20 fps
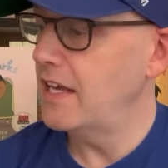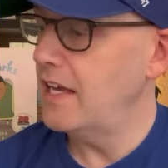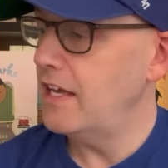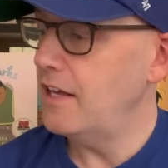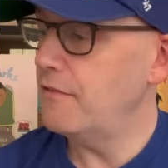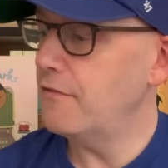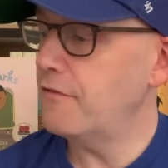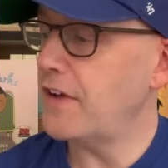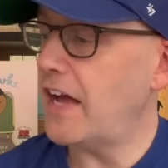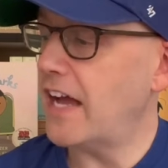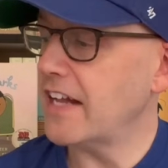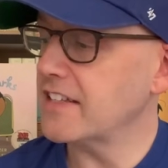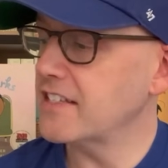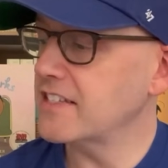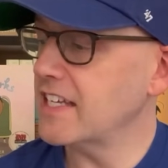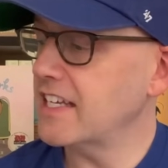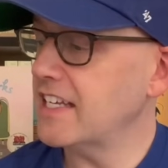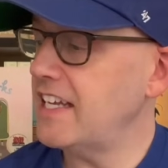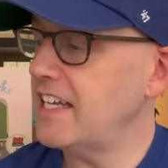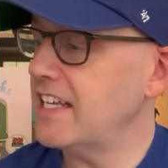In fact, as
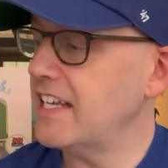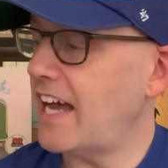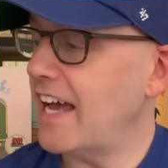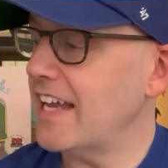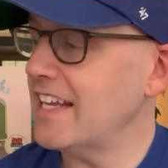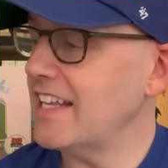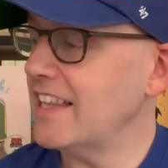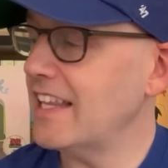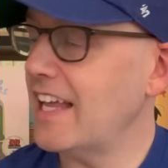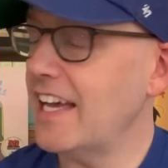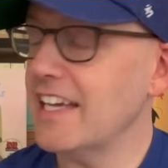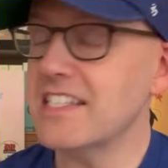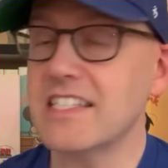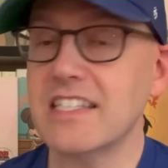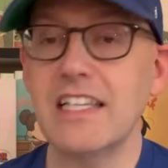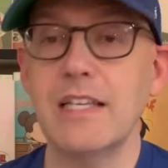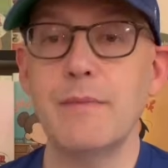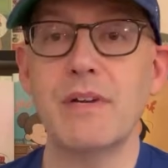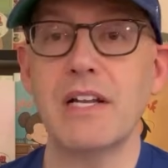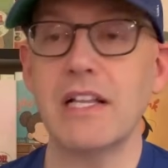a kid, I didn't like
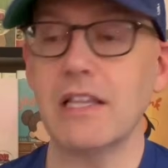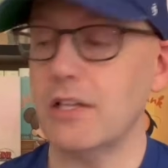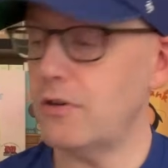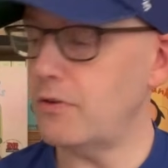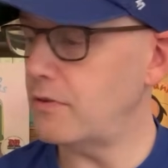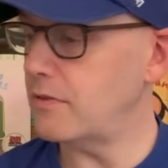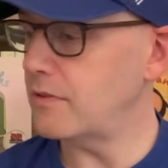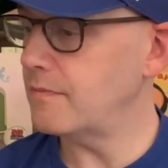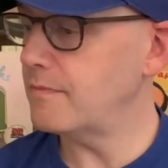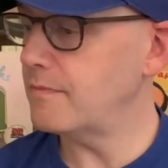sleeping alone.